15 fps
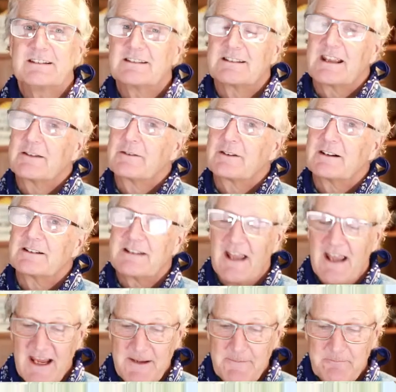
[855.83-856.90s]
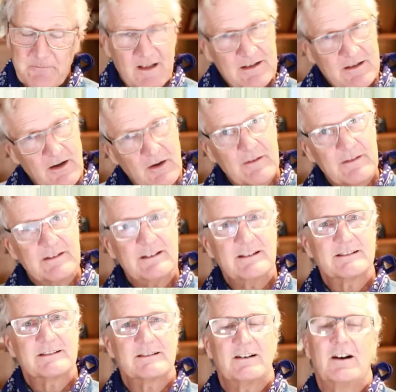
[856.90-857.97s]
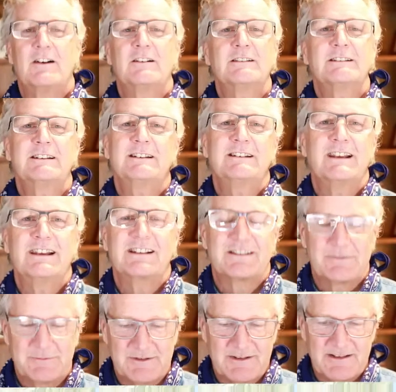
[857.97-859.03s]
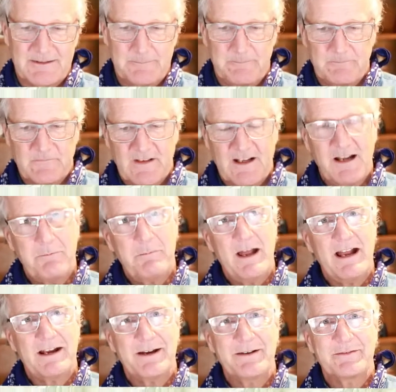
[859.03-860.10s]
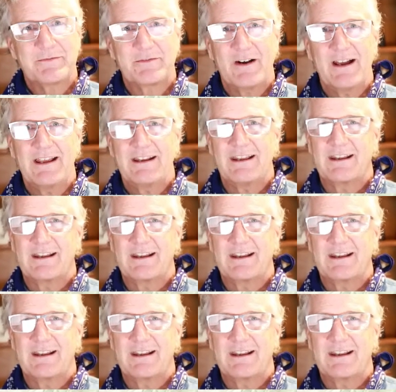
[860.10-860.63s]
David R. Day. I call these all in a day's work. Come back on Friday.